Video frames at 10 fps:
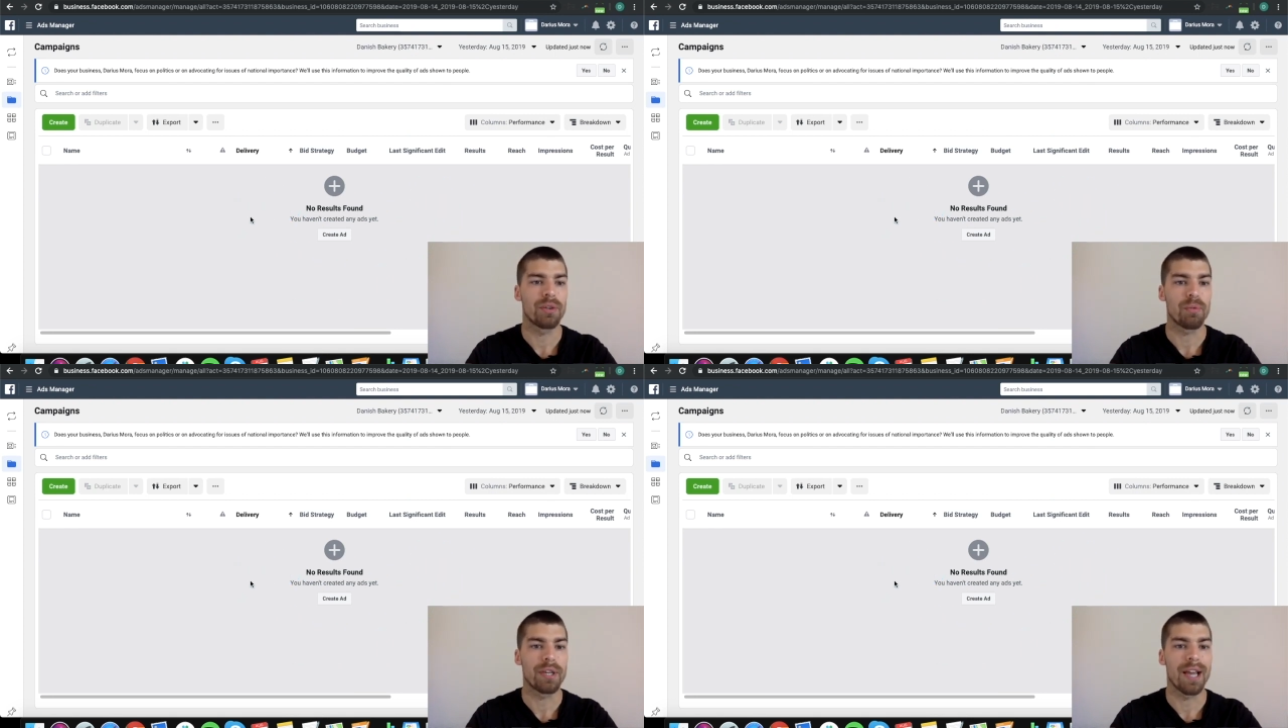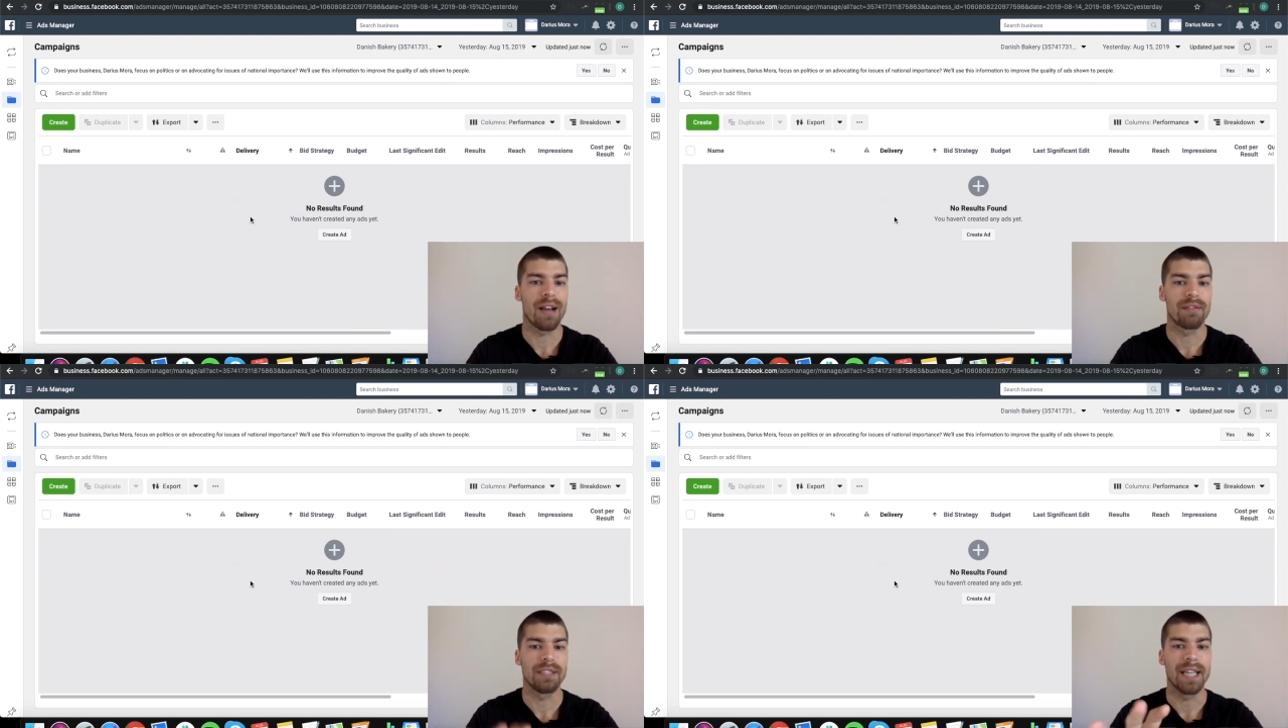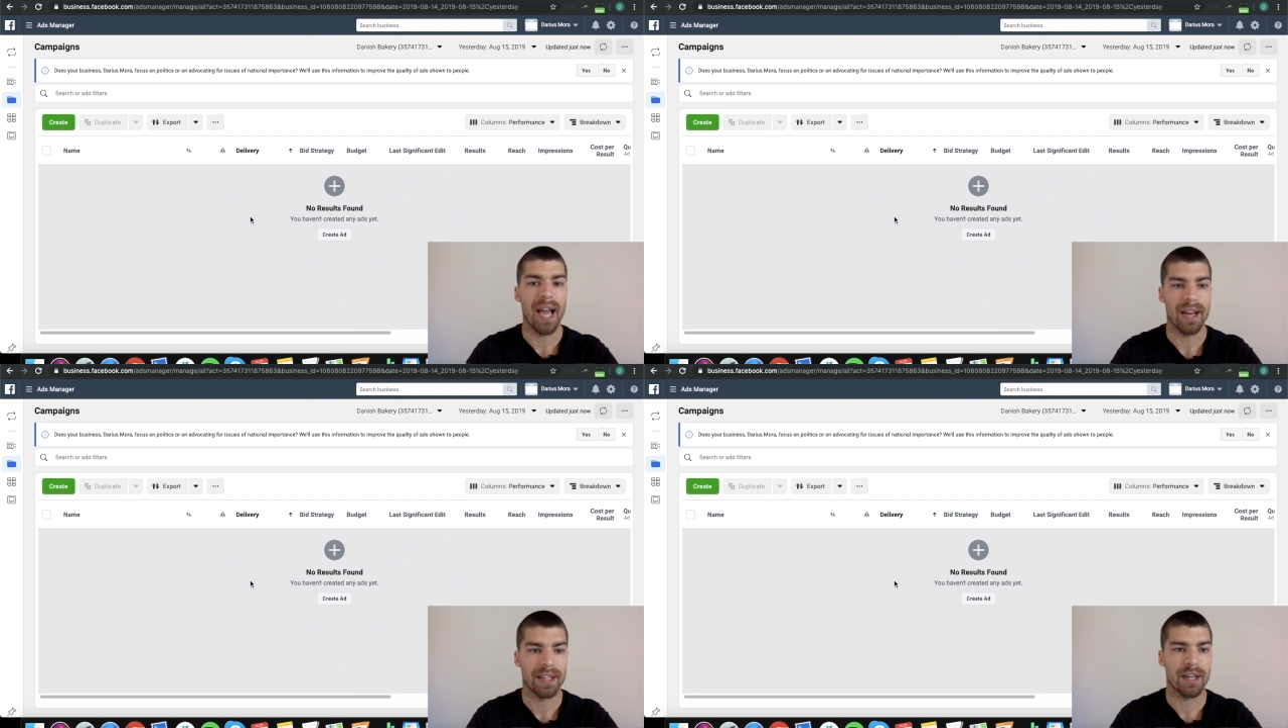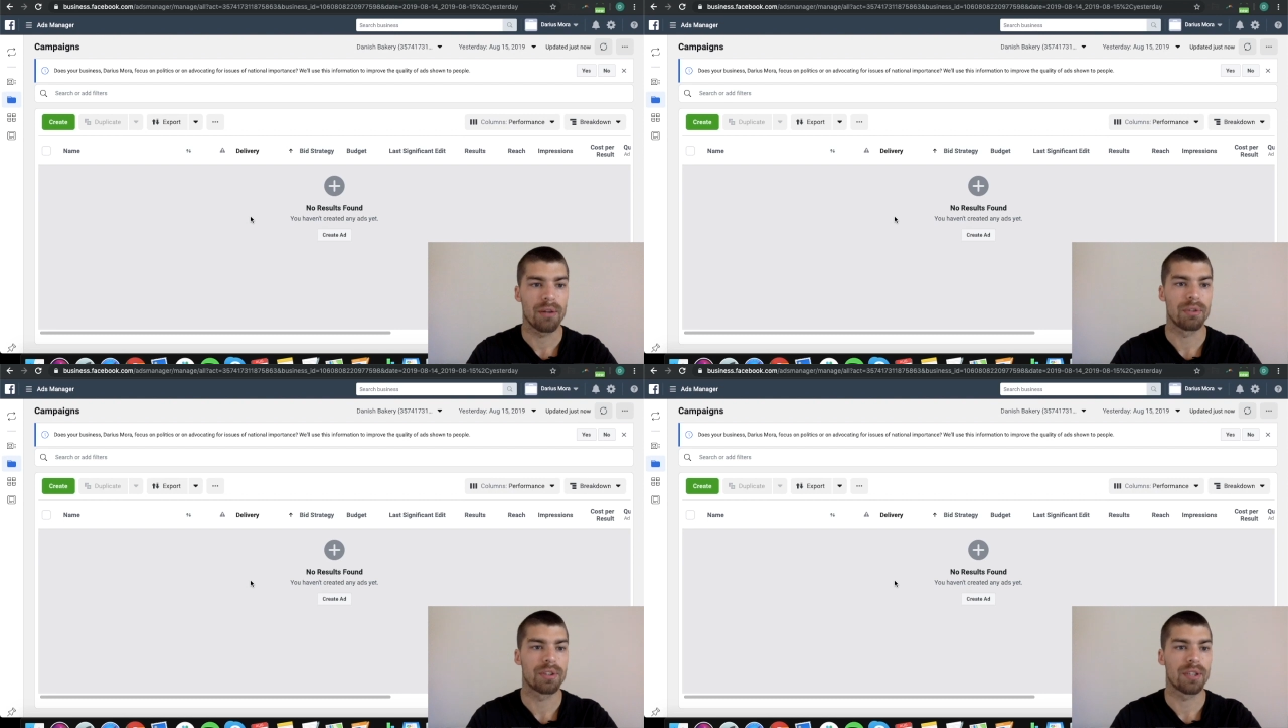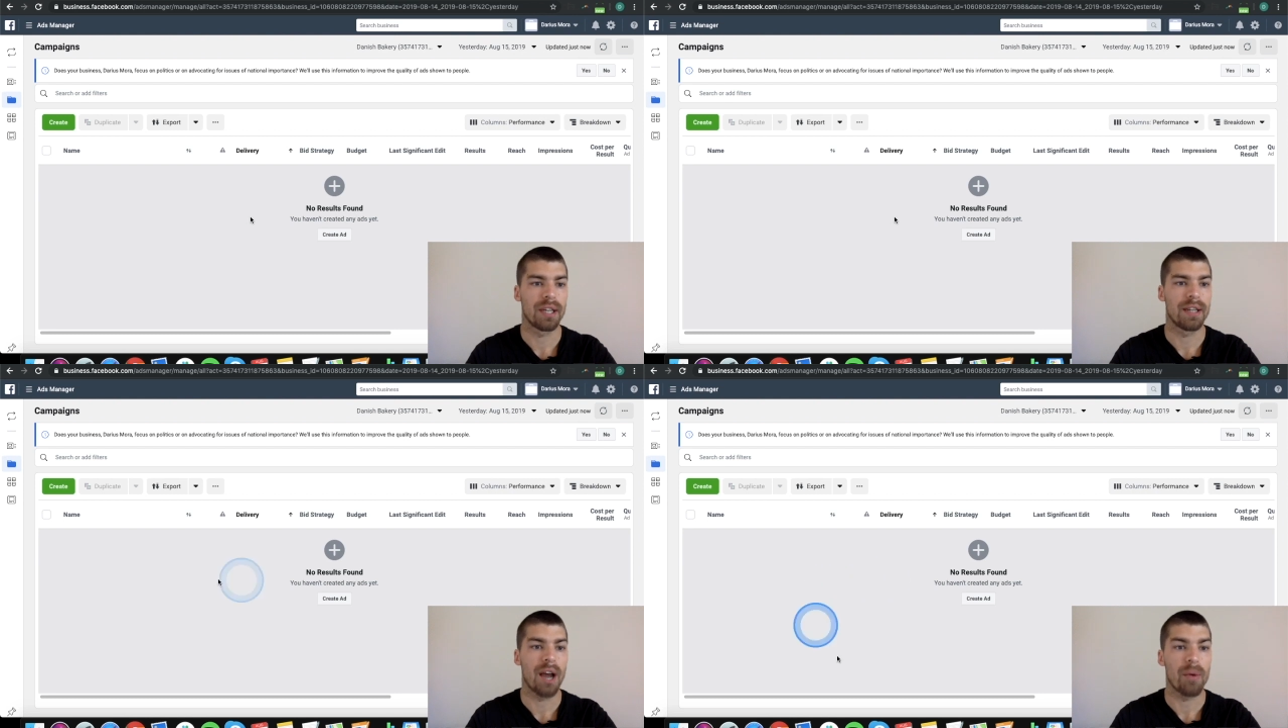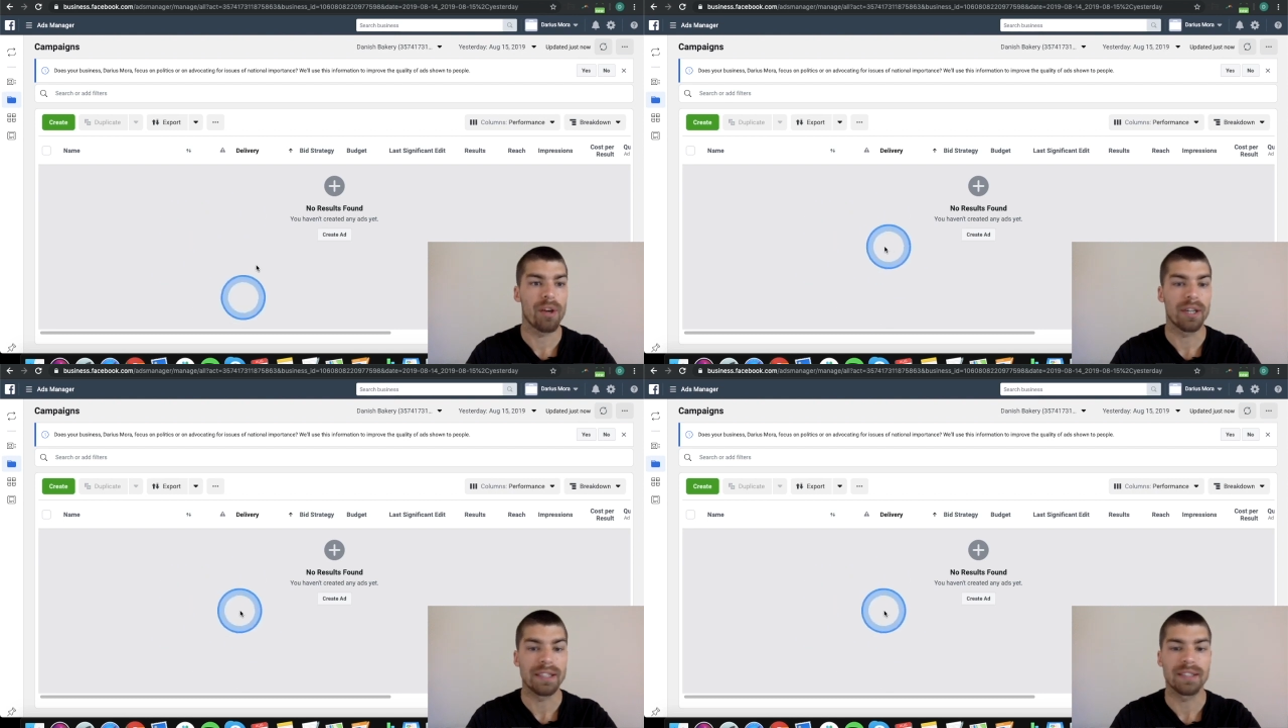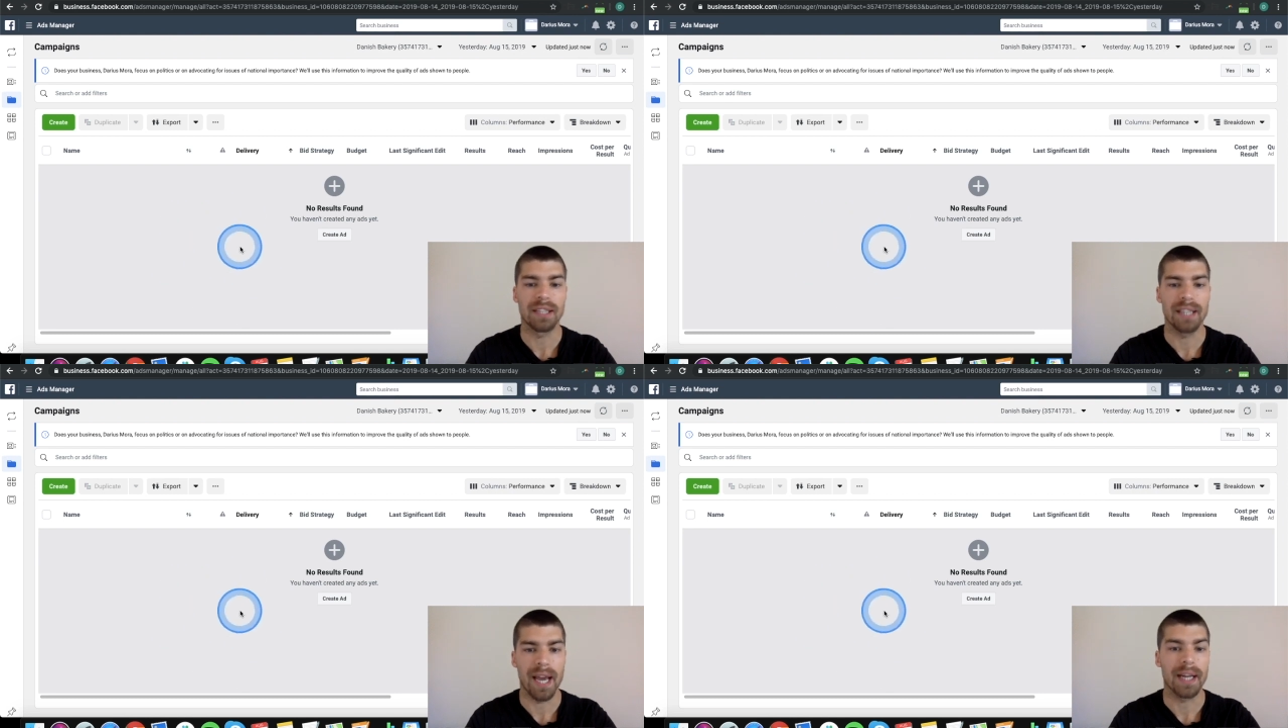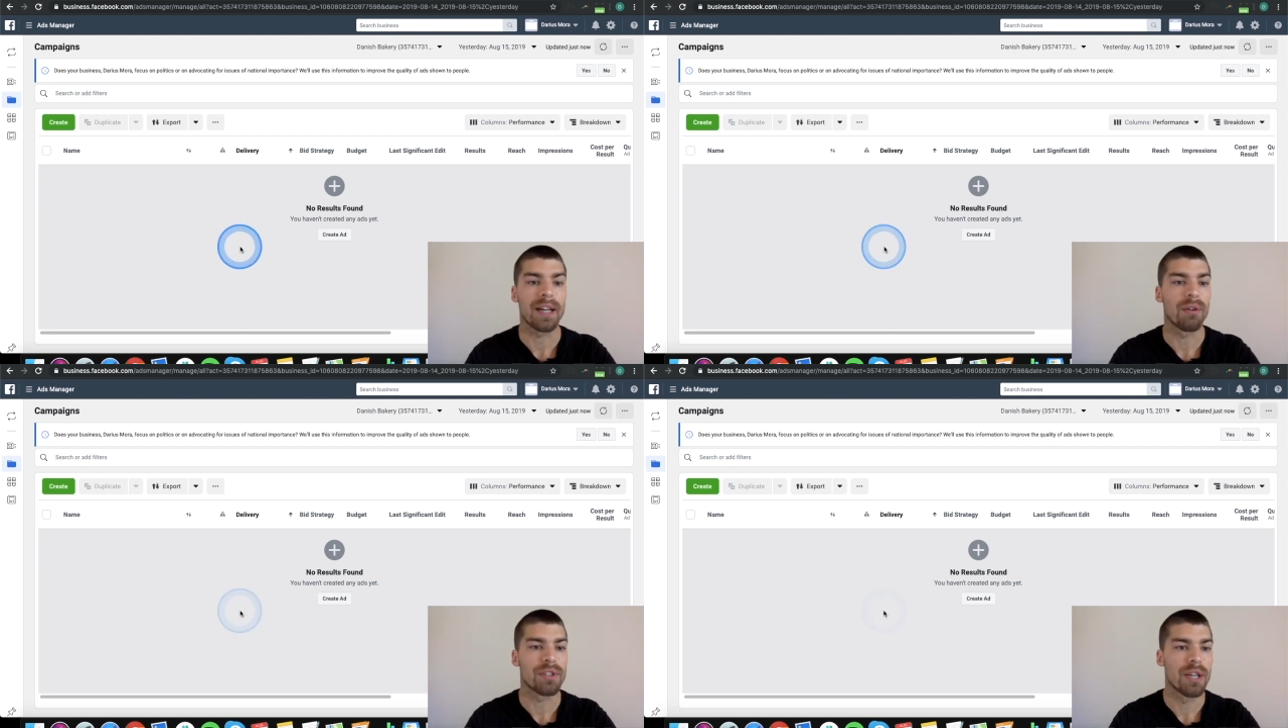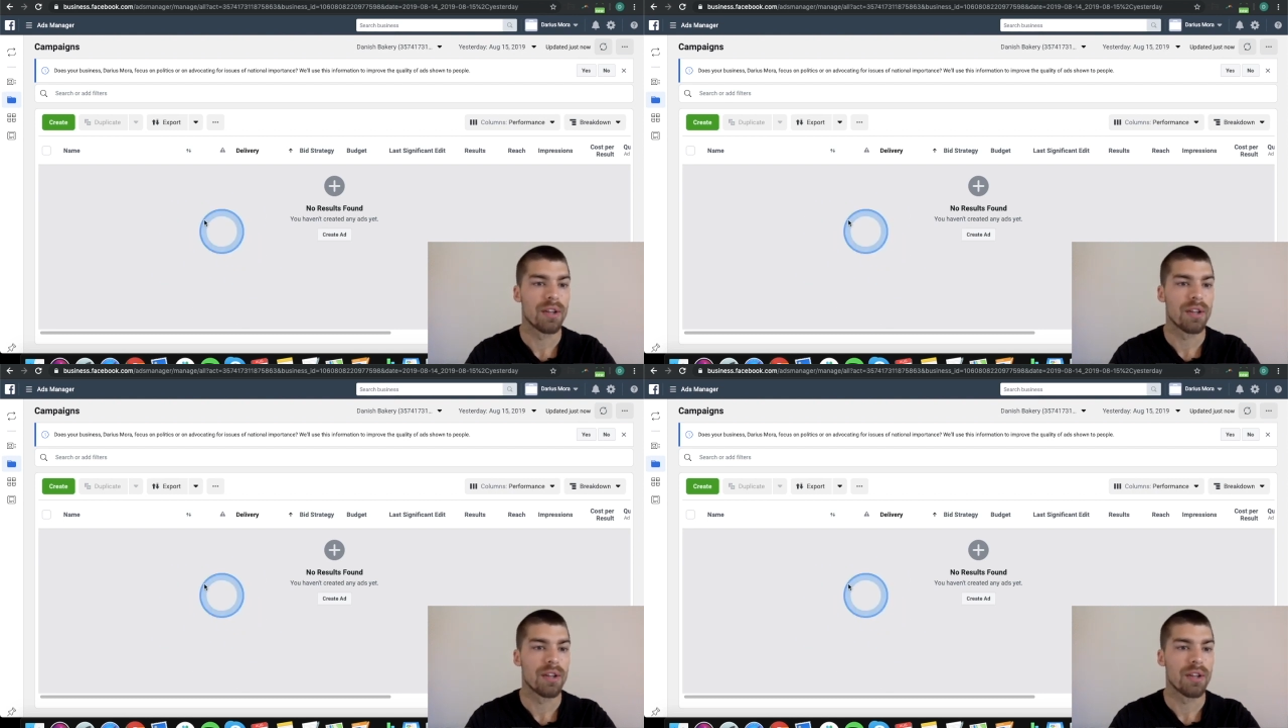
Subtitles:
we have the ad account, and now we are inside the ad account.